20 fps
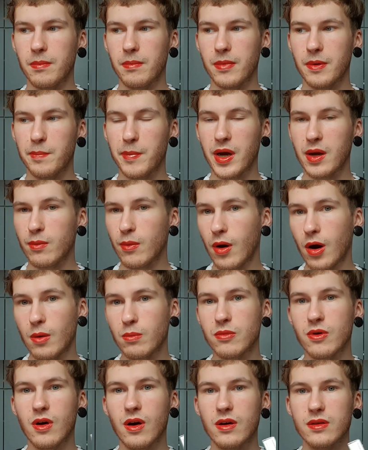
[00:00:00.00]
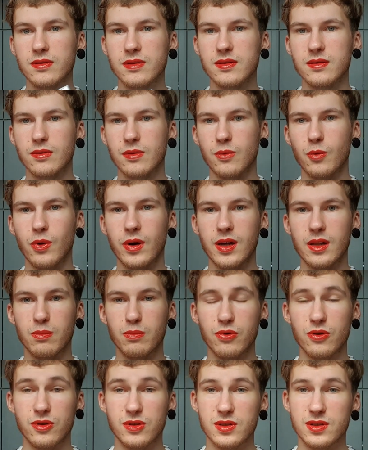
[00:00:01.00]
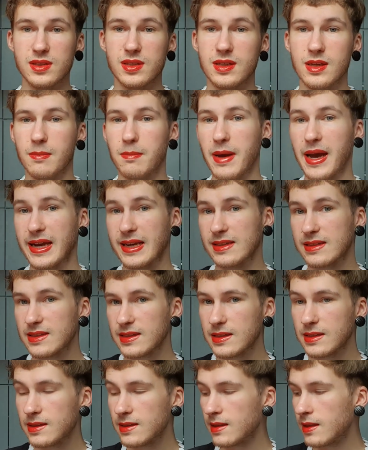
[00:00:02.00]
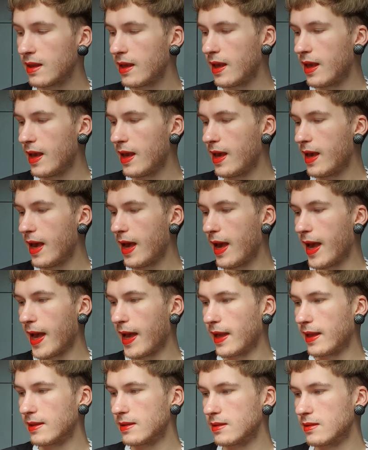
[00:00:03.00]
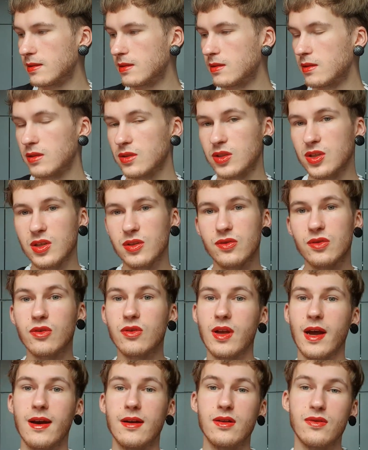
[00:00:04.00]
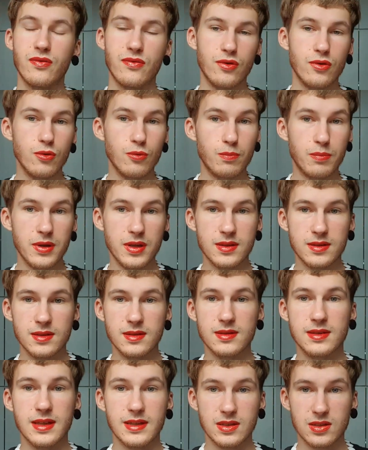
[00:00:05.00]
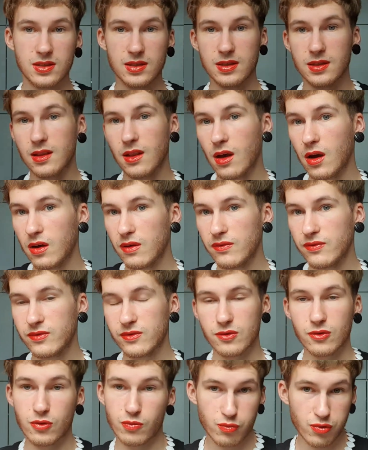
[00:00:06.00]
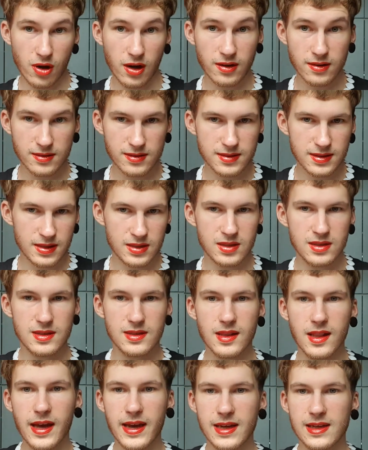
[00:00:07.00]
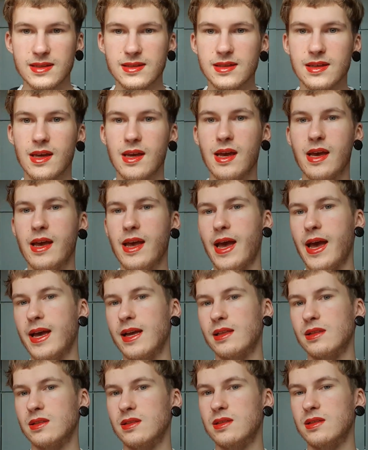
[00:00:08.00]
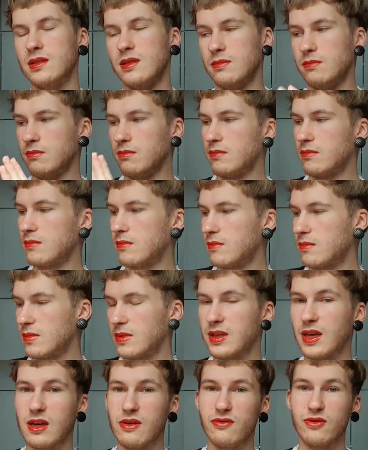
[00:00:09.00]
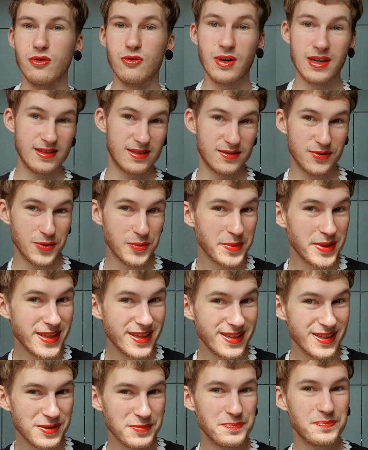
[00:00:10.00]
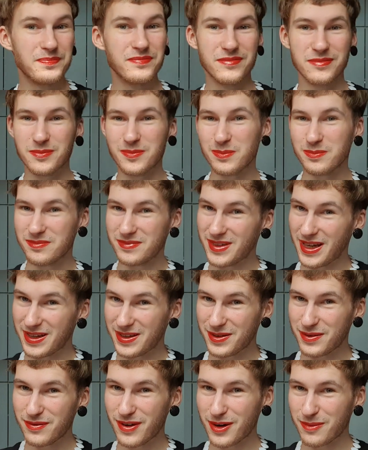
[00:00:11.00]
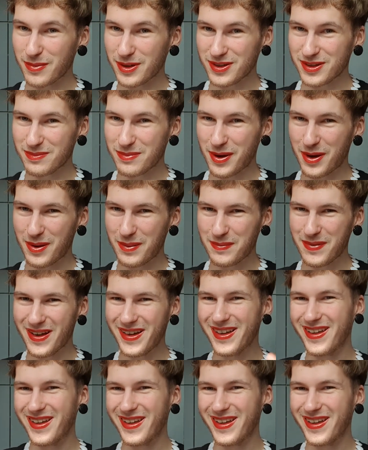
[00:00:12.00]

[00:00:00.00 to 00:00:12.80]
my mom got while purchasing a magazine, and she took out a few pieces that she loved or products that she liked, and she gave the rest to me. Thank you very much, Mom.